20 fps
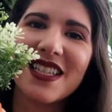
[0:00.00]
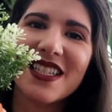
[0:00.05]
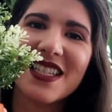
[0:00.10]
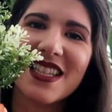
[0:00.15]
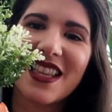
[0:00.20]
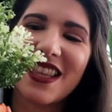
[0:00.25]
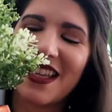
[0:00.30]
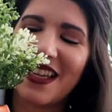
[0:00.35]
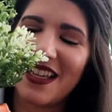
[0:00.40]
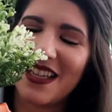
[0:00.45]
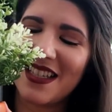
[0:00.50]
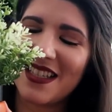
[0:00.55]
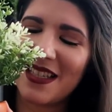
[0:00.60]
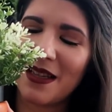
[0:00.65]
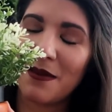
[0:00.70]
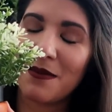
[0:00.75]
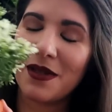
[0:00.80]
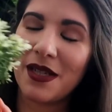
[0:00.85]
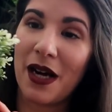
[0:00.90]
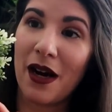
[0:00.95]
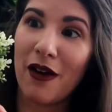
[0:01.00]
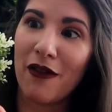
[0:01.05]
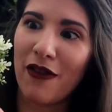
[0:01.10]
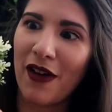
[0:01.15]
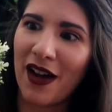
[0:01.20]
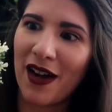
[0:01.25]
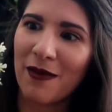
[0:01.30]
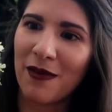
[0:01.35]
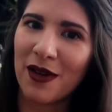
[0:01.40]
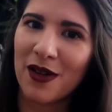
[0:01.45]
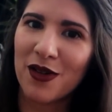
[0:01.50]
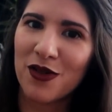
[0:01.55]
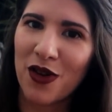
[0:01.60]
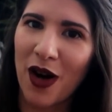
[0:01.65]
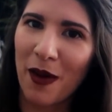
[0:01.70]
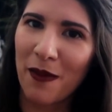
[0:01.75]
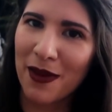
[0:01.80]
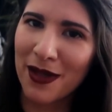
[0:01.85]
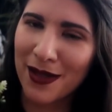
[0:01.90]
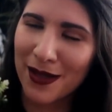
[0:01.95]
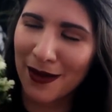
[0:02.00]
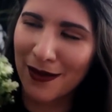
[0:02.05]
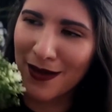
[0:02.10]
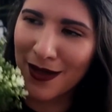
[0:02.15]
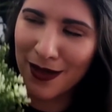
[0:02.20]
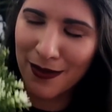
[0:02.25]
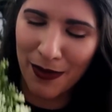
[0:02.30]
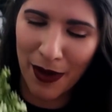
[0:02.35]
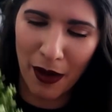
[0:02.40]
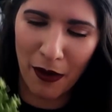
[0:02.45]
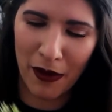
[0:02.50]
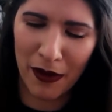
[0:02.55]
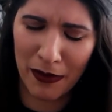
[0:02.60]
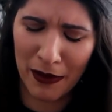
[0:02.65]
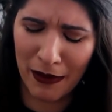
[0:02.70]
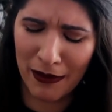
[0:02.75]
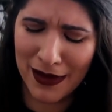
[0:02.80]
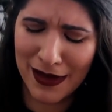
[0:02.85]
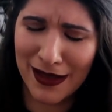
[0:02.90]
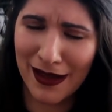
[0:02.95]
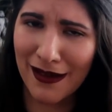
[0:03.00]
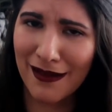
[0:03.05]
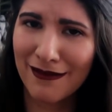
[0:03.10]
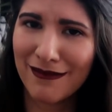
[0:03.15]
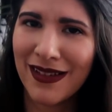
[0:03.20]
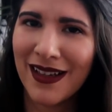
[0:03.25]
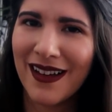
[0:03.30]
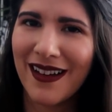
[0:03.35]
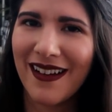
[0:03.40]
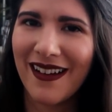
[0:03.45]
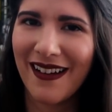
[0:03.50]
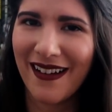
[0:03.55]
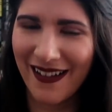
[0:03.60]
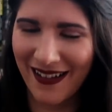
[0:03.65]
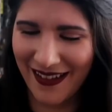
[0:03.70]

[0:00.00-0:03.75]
is this? I'm terrified I'm gonna drop it, so just bear with me one second.